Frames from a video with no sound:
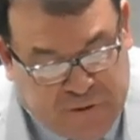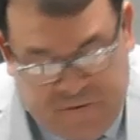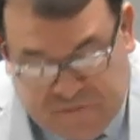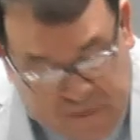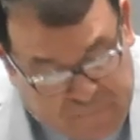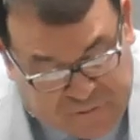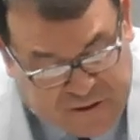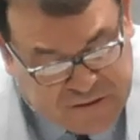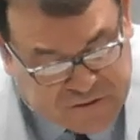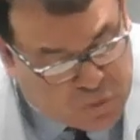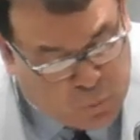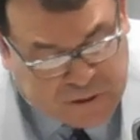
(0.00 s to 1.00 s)
and some things
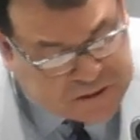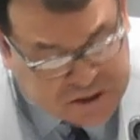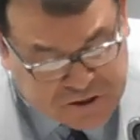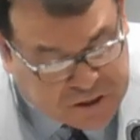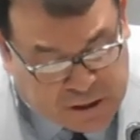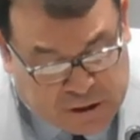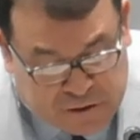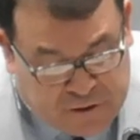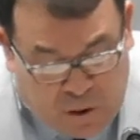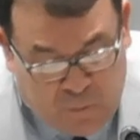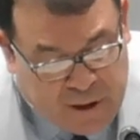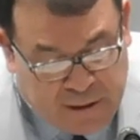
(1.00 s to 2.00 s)
that we just
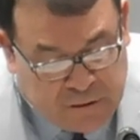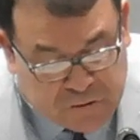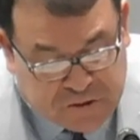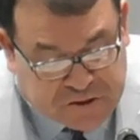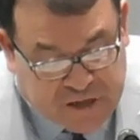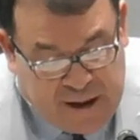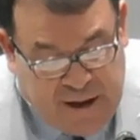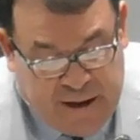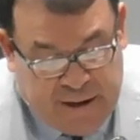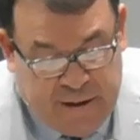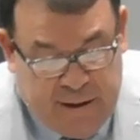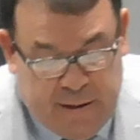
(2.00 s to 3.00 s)
don't understand.